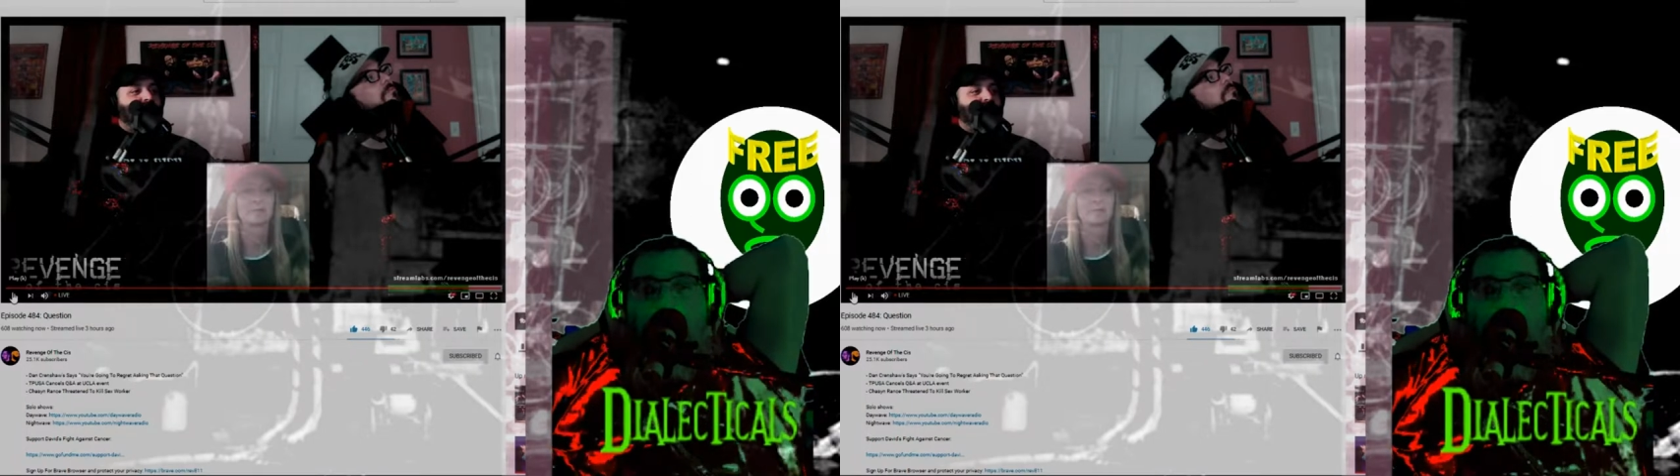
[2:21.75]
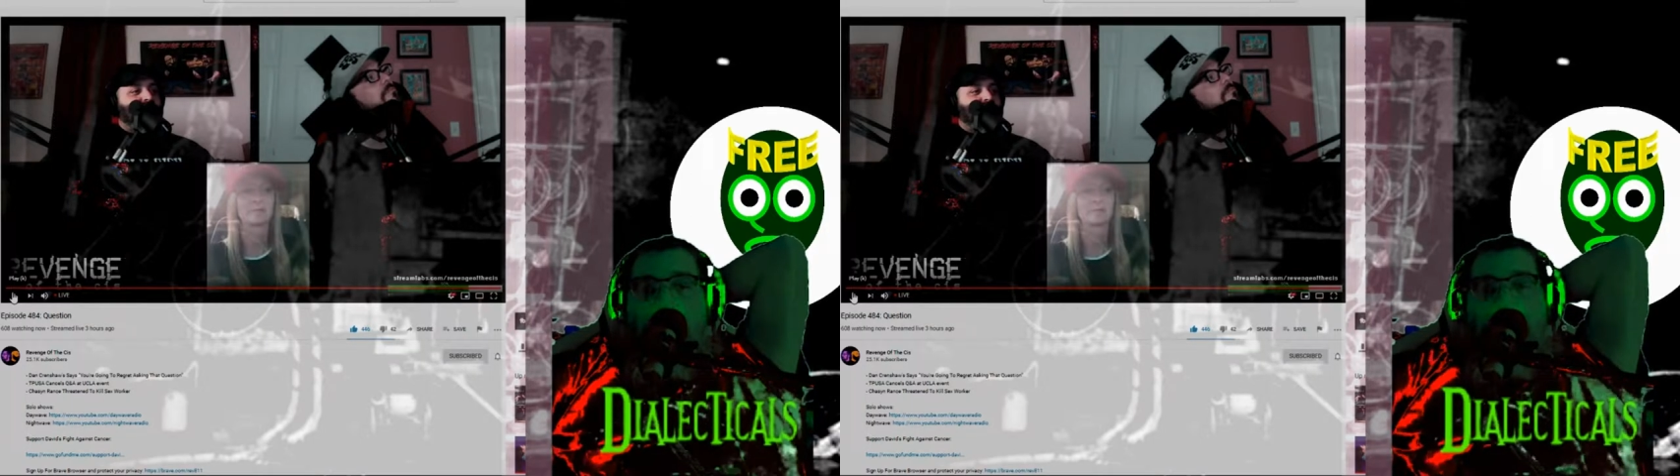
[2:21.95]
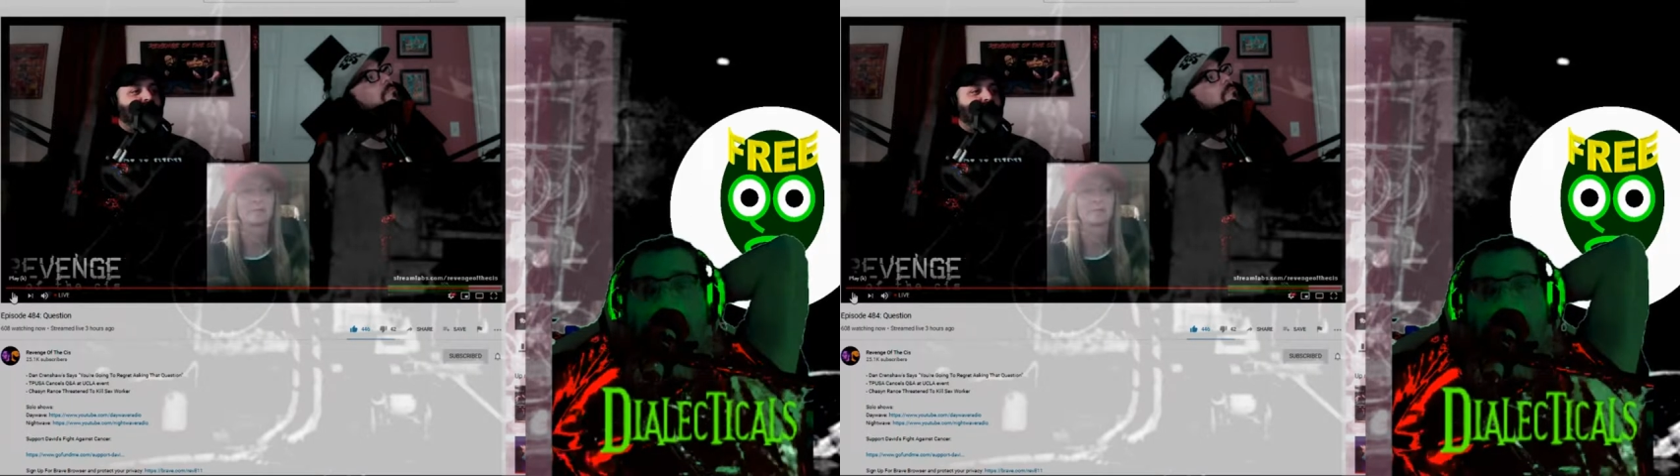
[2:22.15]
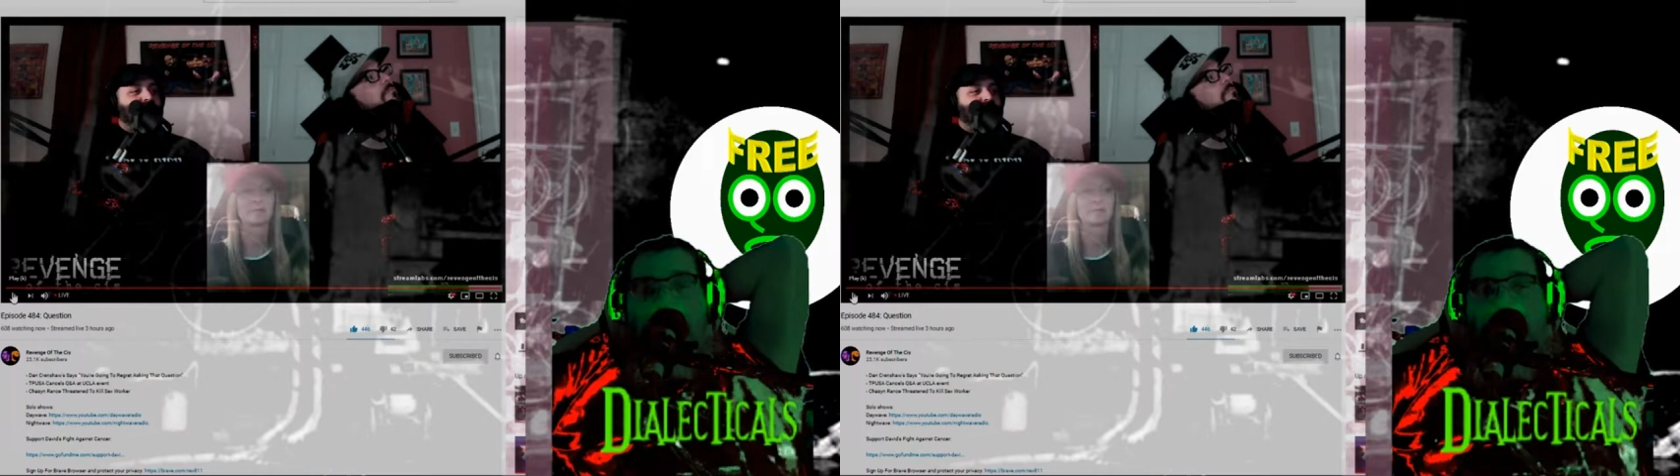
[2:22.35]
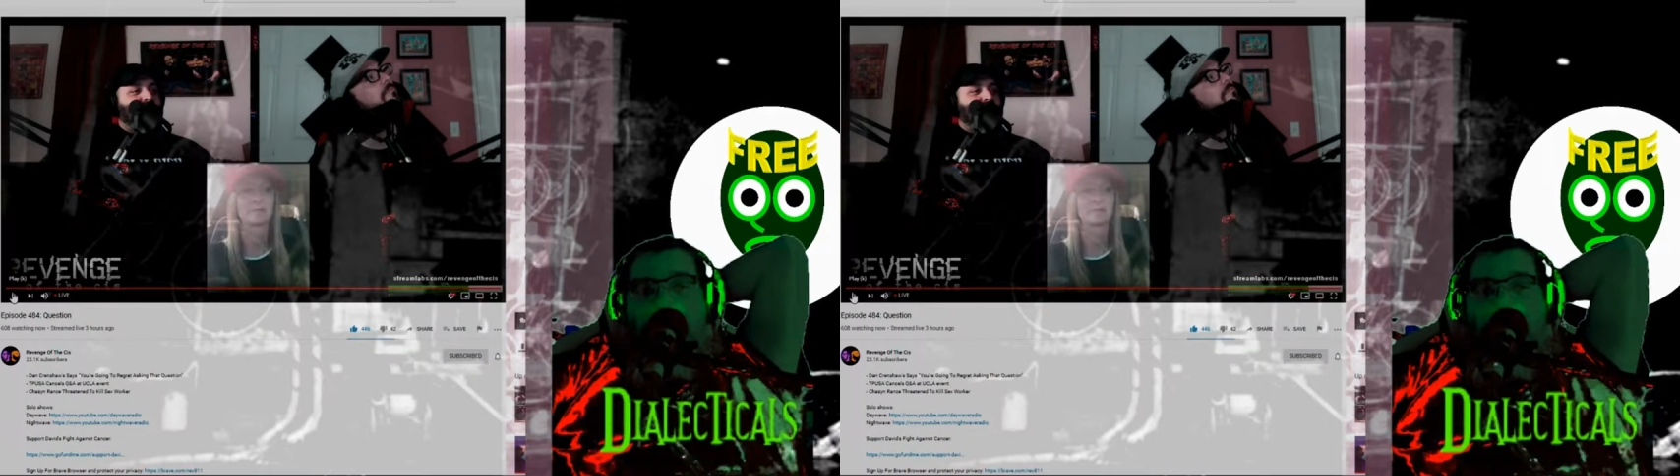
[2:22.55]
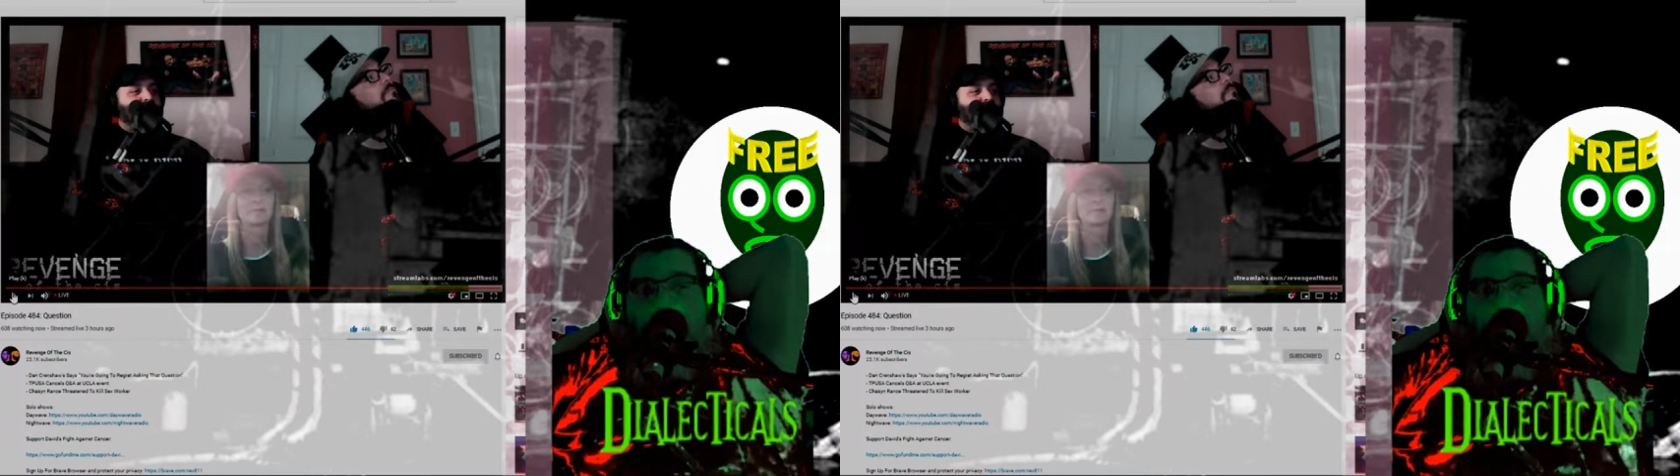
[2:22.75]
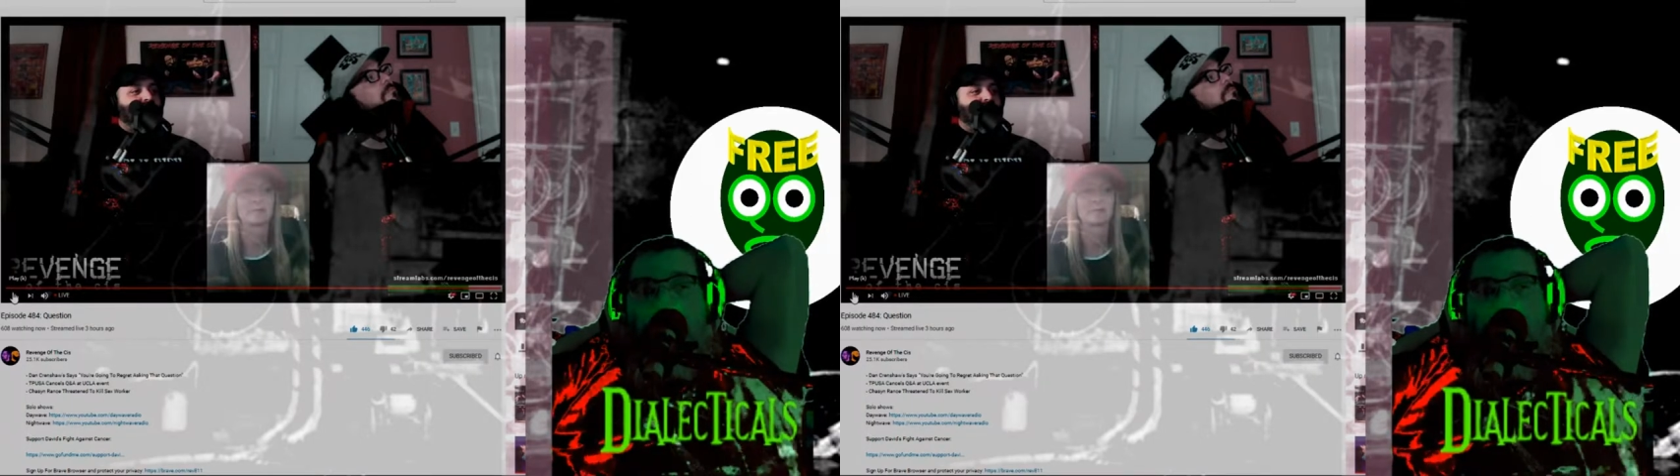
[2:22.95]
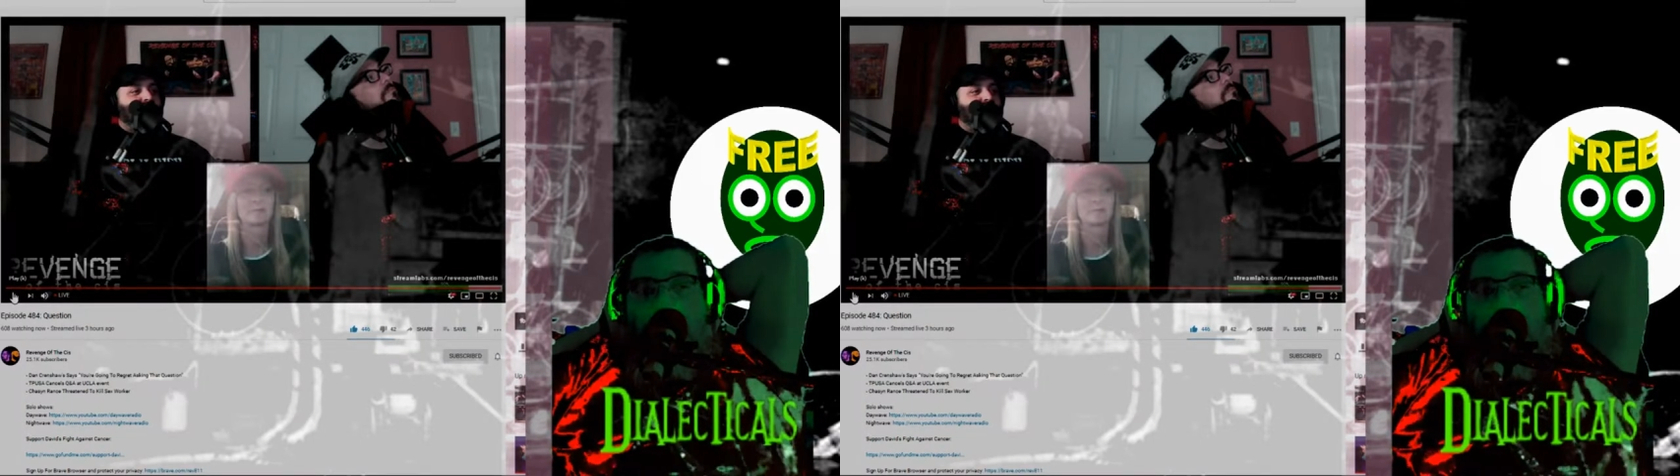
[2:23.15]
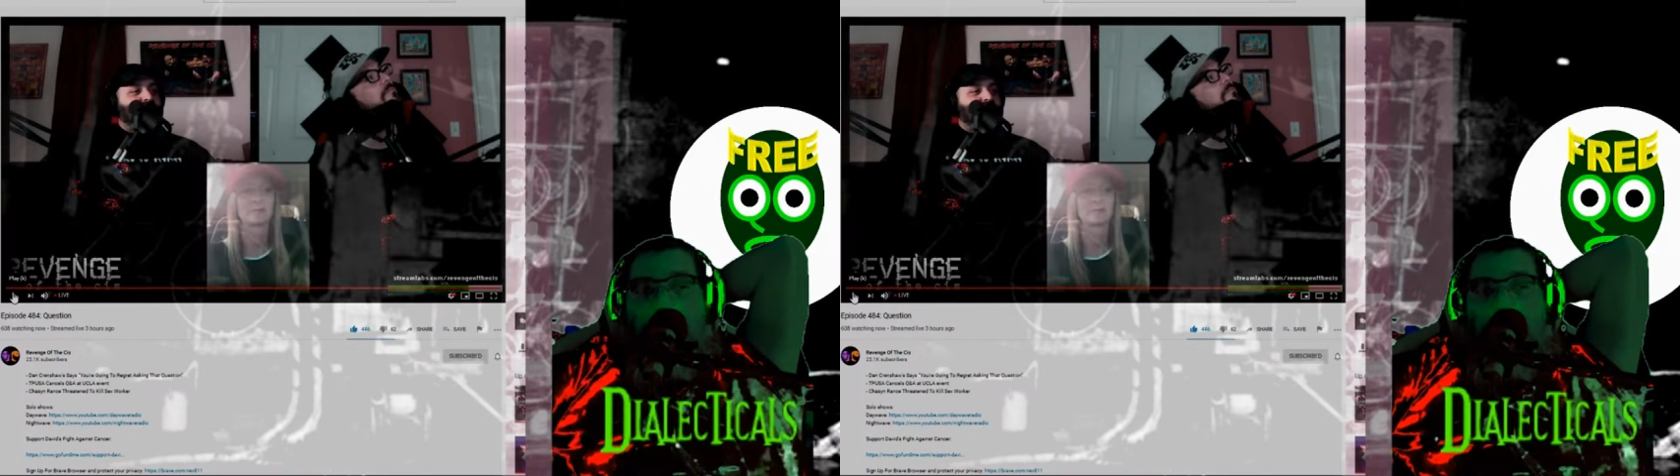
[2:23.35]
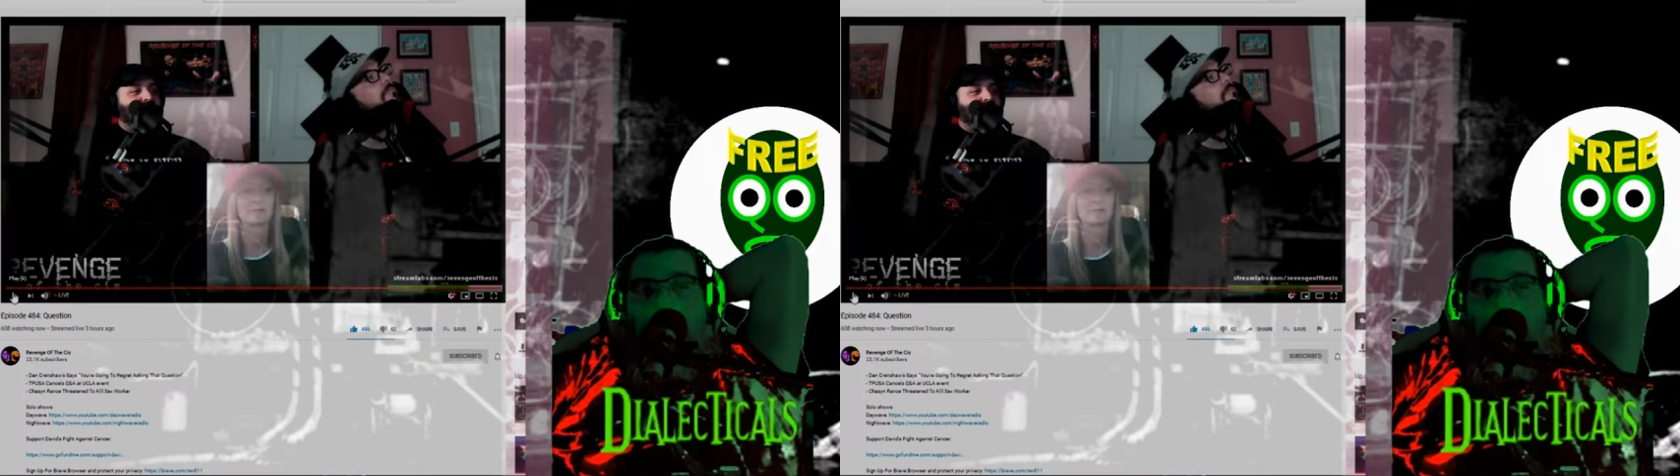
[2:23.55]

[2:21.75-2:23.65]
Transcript: ideational spooks.